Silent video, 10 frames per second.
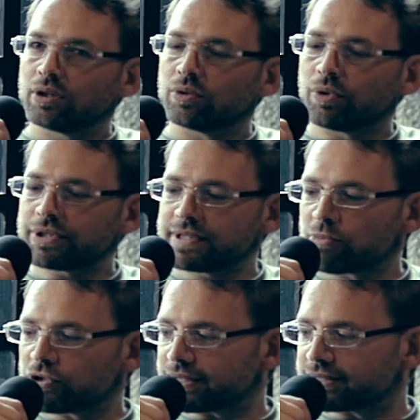What's the
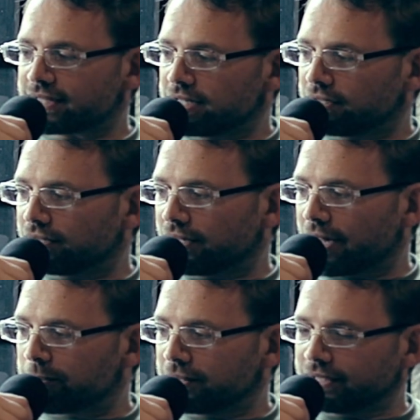most exciting thing
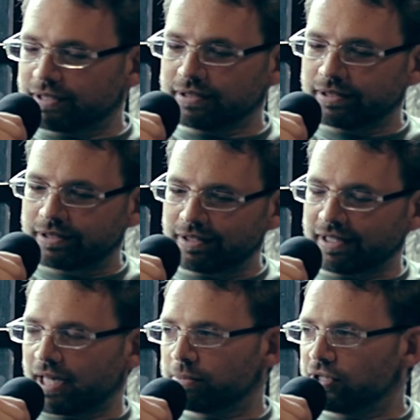happening in the
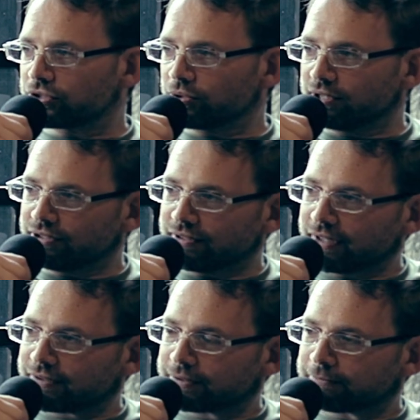game industry these days?